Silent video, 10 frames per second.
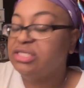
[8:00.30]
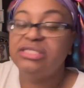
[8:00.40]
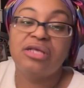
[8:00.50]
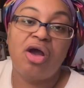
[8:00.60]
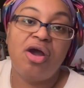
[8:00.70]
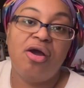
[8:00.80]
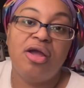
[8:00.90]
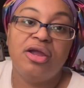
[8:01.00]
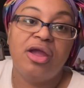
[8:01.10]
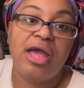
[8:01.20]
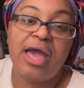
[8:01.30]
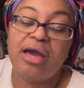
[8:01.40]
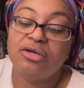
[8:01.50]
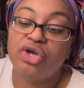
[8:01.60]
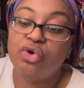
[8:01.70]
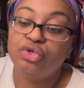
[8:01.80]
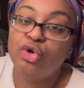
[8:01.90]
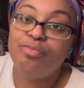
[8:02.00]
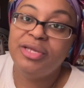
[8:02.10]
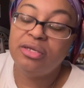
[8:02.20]
these are how the
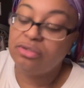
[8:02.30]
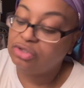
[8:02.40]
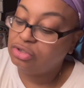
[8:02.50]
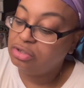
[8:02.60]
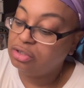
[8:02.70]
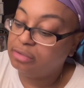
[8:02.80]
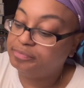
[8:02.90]
Golo pills look.